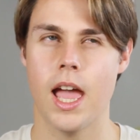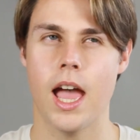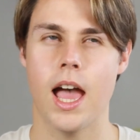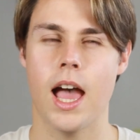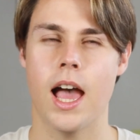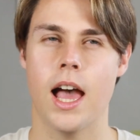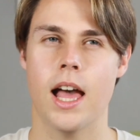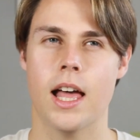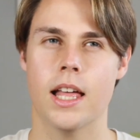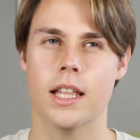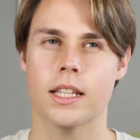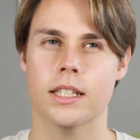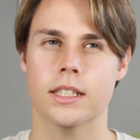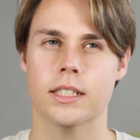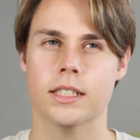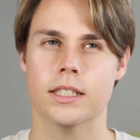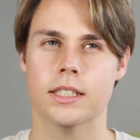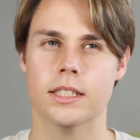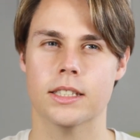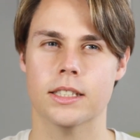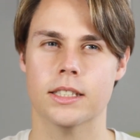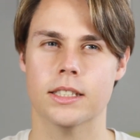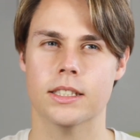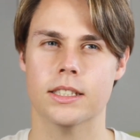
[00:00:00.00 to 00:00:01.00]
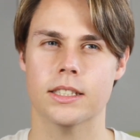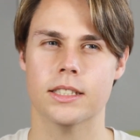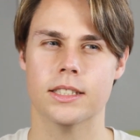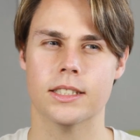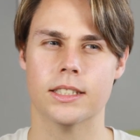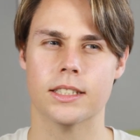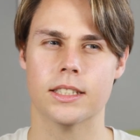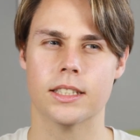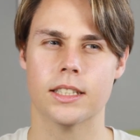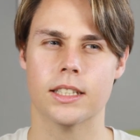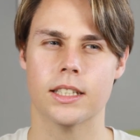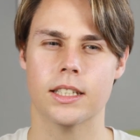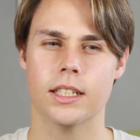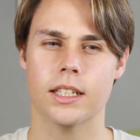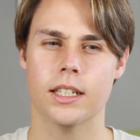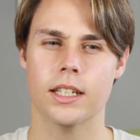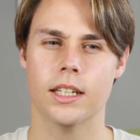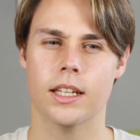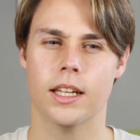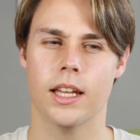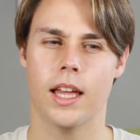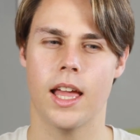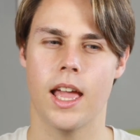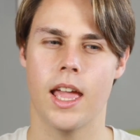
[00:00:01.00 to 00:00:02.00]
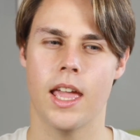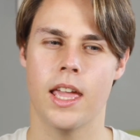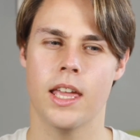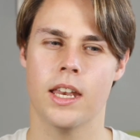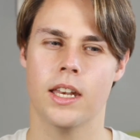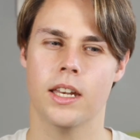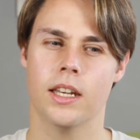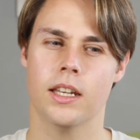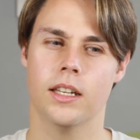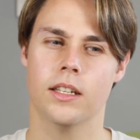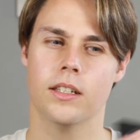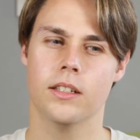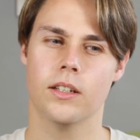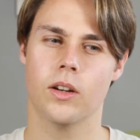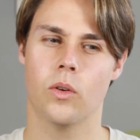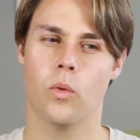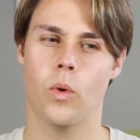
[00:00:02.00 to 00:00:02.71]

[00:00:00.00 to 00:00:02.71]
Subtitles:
And in